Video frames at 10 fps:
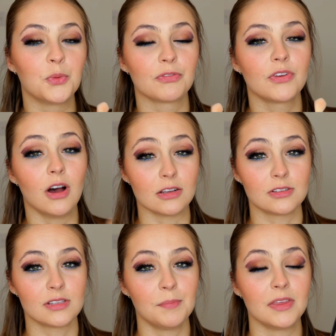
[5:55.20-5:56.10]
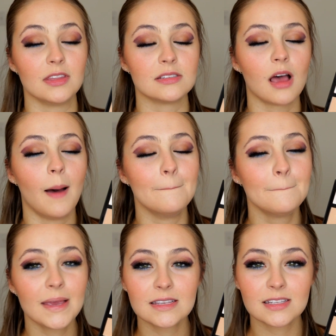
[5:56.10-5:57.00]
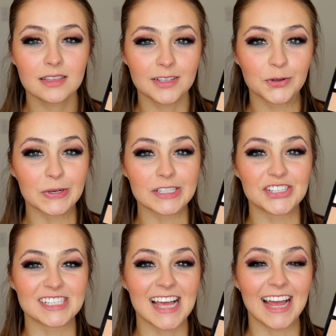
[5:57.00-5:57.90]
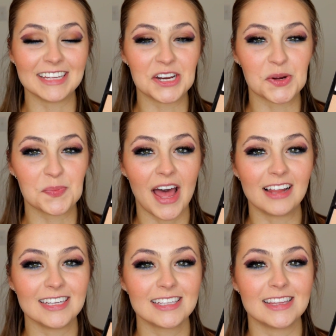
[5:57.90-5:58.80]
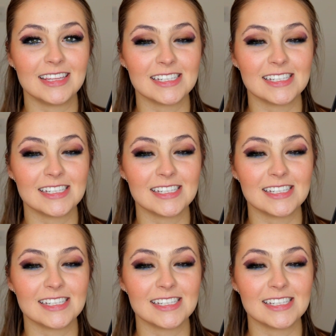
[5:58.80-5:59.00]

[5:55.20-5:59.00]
Morphe also sent me this amazingly gorgeous highlighter palette.